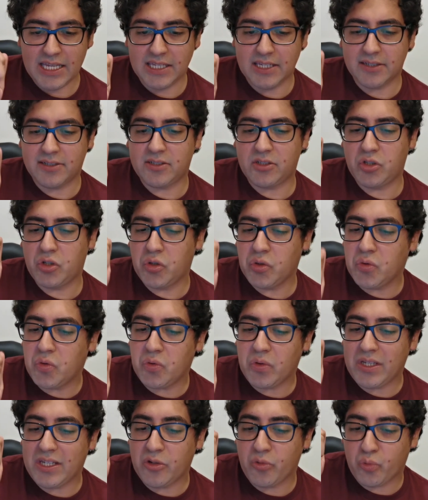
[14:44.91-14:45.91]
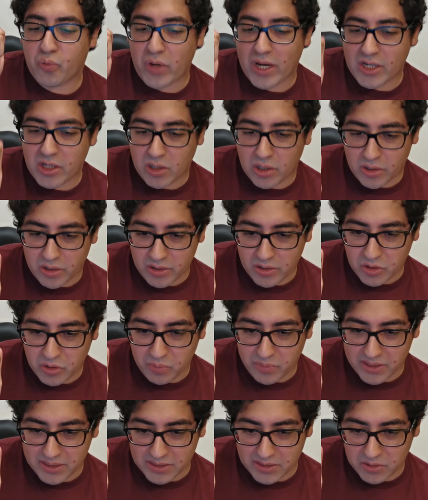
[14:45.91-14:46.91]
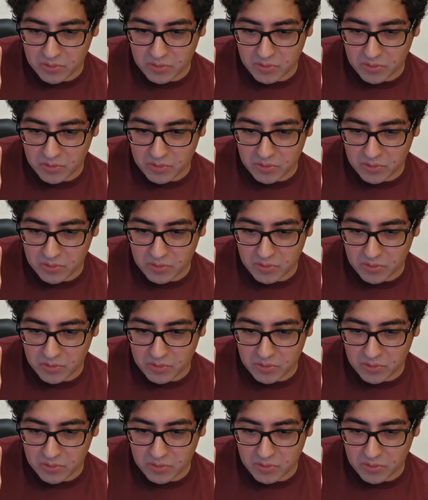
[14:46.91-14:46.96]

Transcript: It is too irregular to be